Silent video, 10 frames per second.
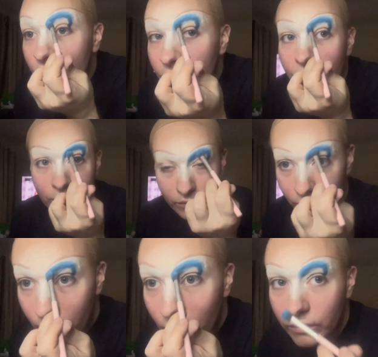you understand
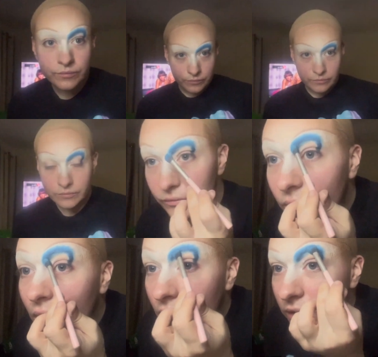what I'm doing.
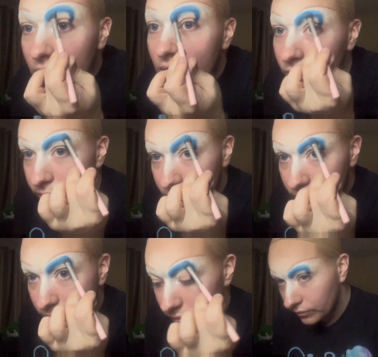I generally want to
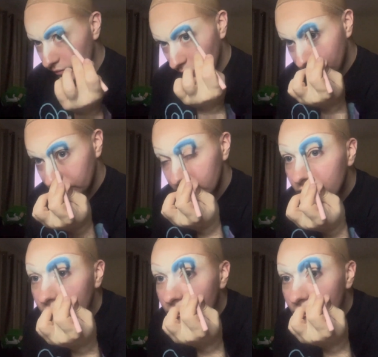diffuse gradually from the